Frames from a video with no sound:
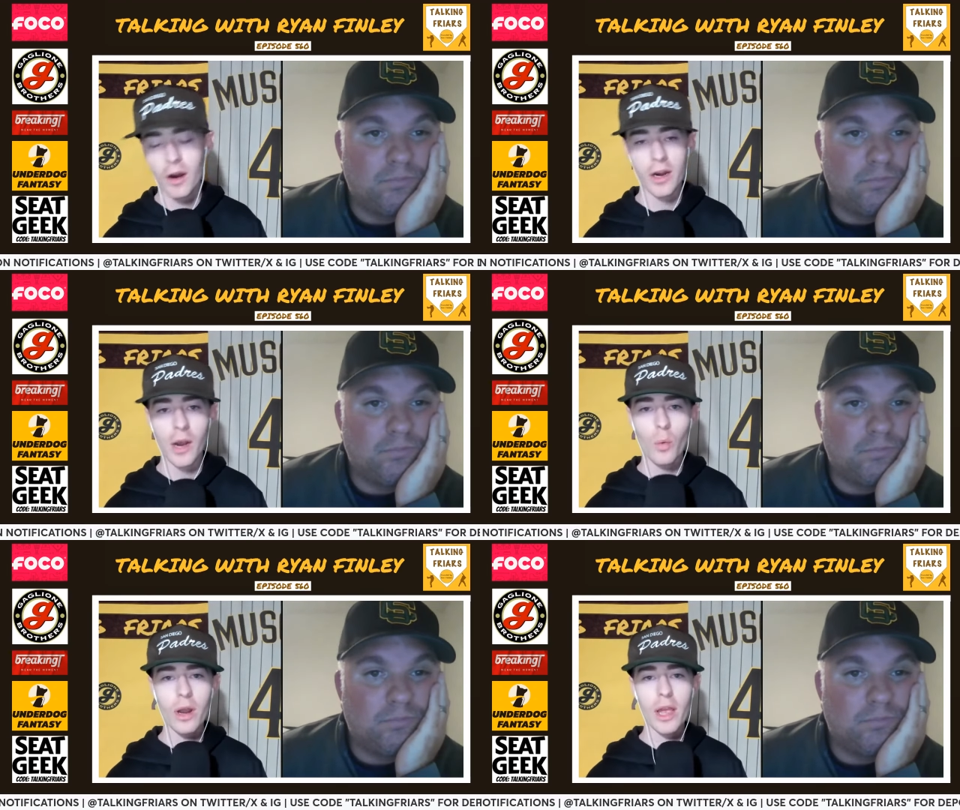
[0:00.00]
Speaker 1: All right. I
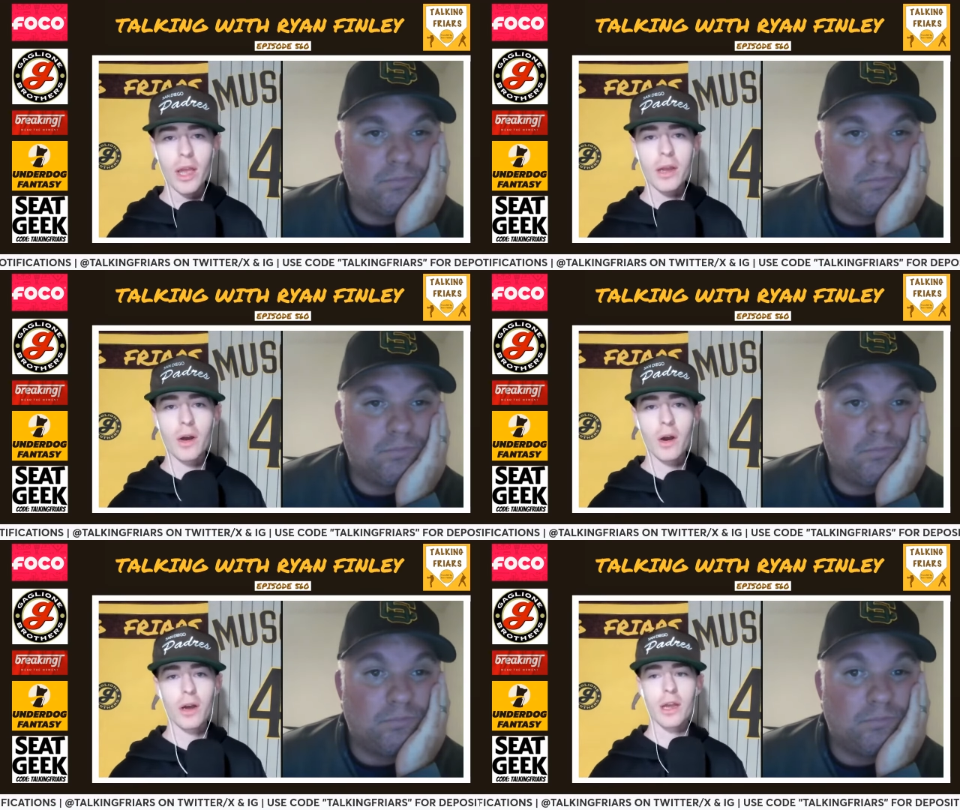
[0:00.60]
want to end
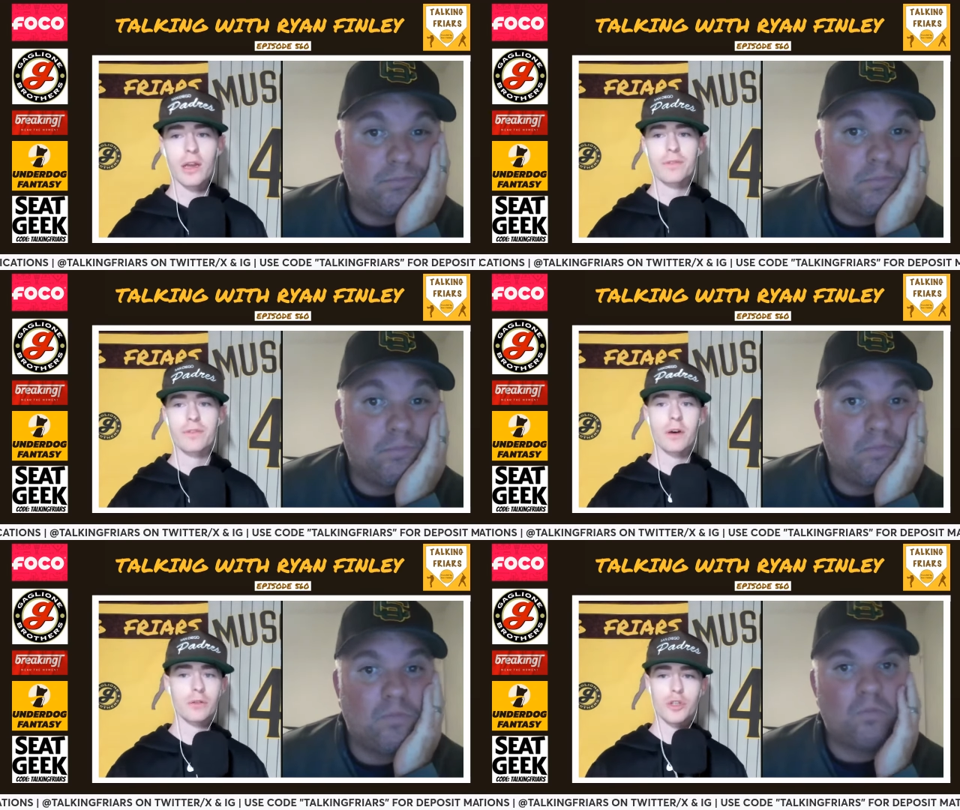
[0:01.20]
on
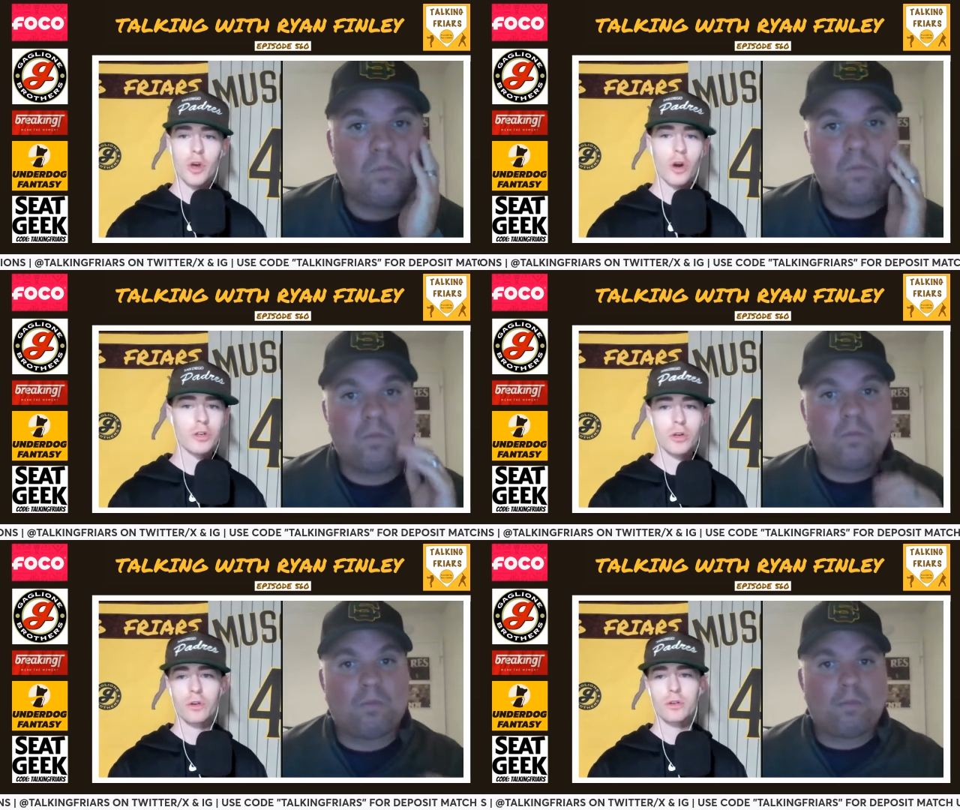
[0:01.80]
NFL
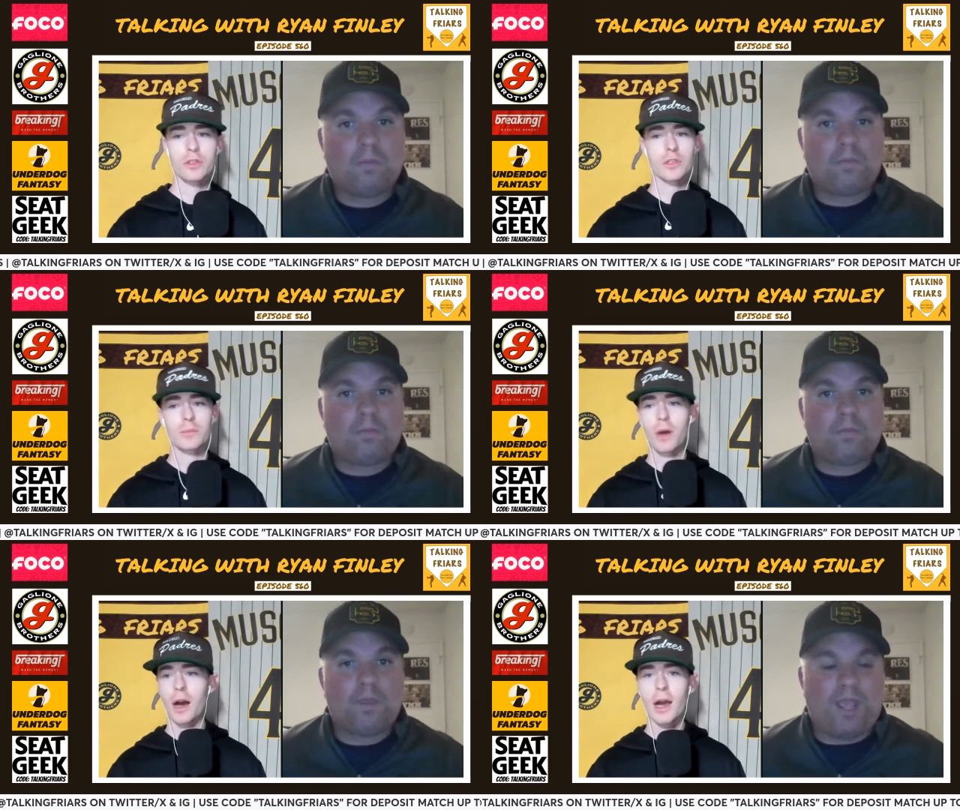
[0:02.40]
Chargers.
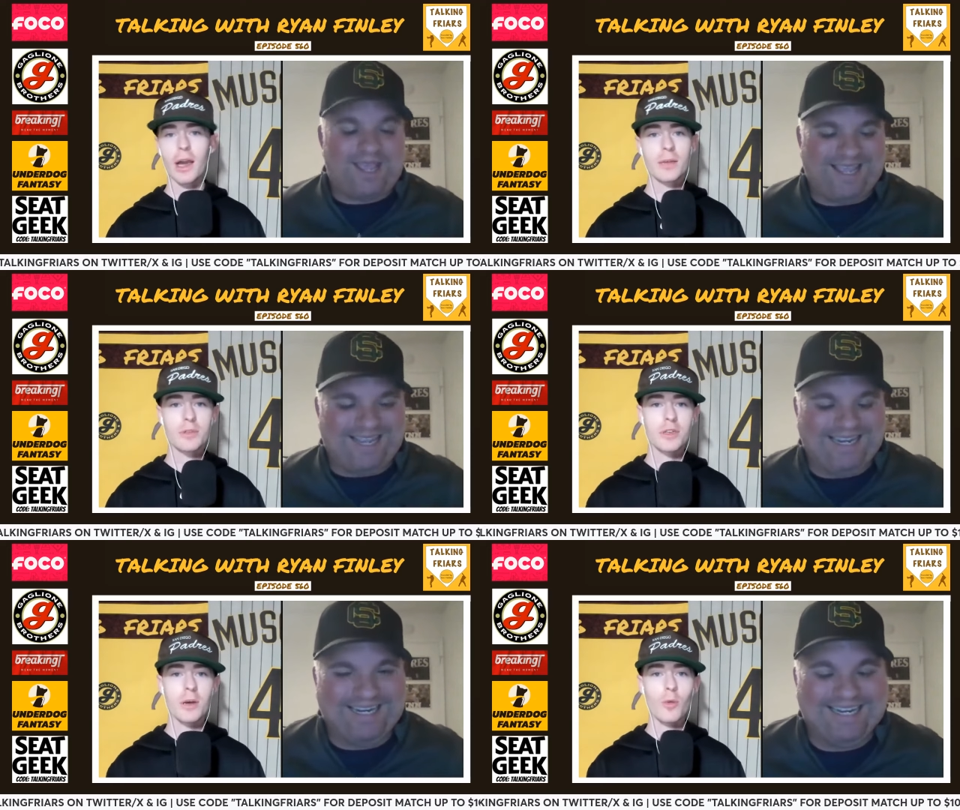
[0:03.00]
I am
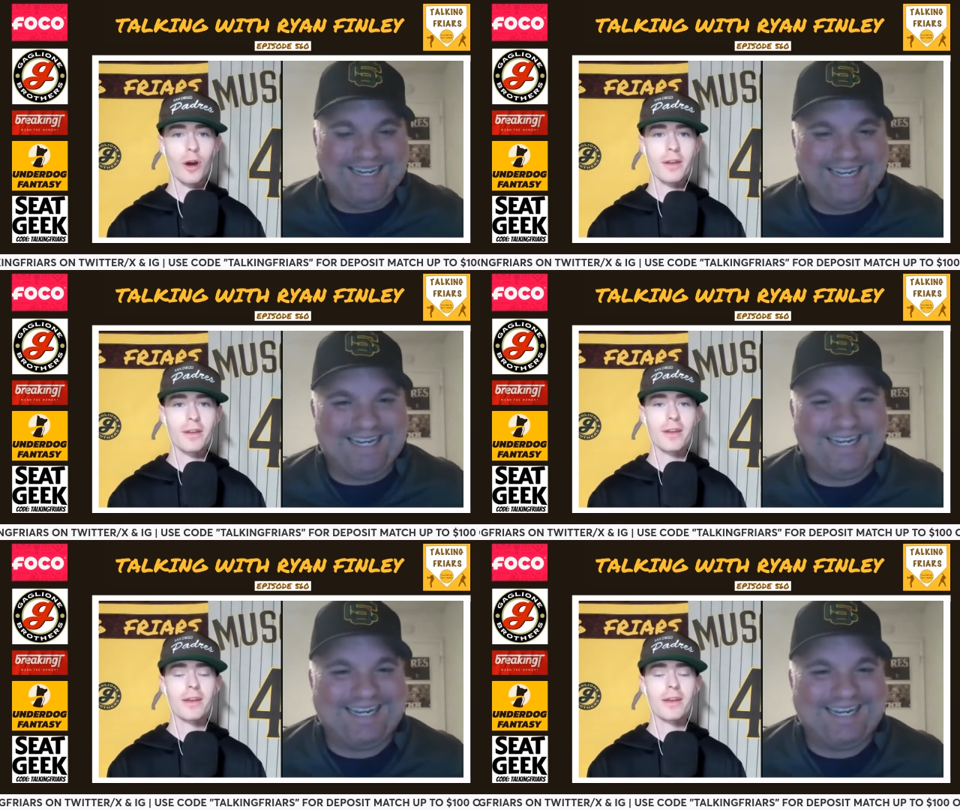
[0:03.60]
someone